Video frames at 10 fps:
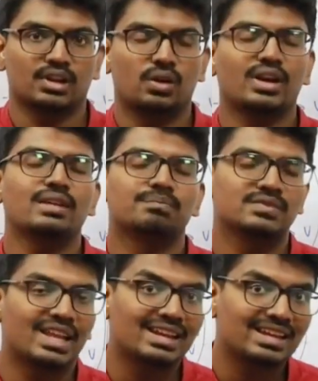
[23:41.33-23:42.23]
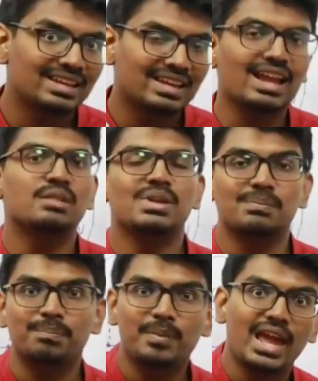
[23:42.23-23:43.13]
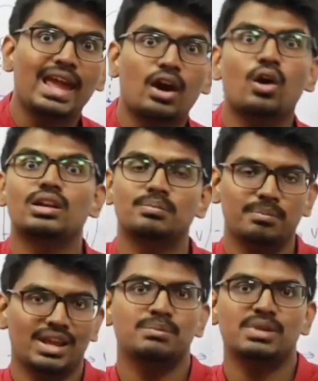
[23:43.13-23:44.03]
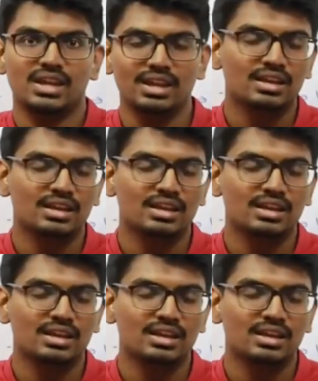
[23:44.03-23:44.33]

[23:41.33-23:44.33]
okay, there can be, may or may